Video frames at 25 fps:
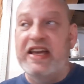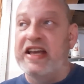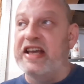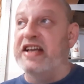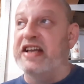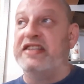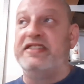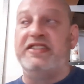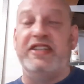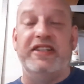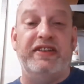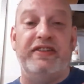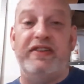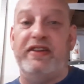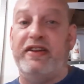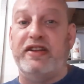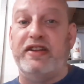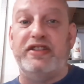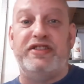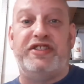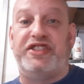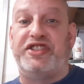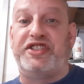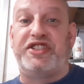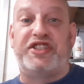isn't
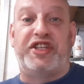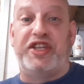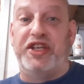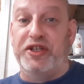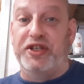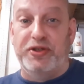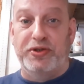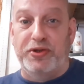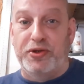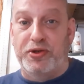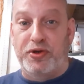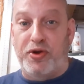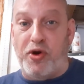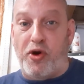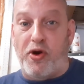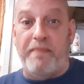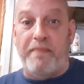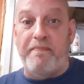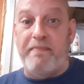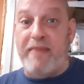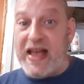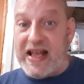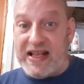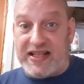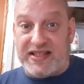skewed or
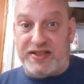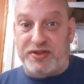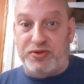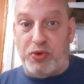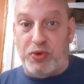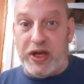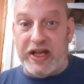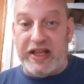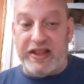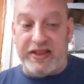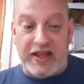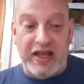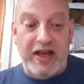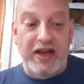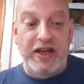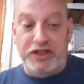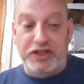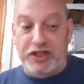messed with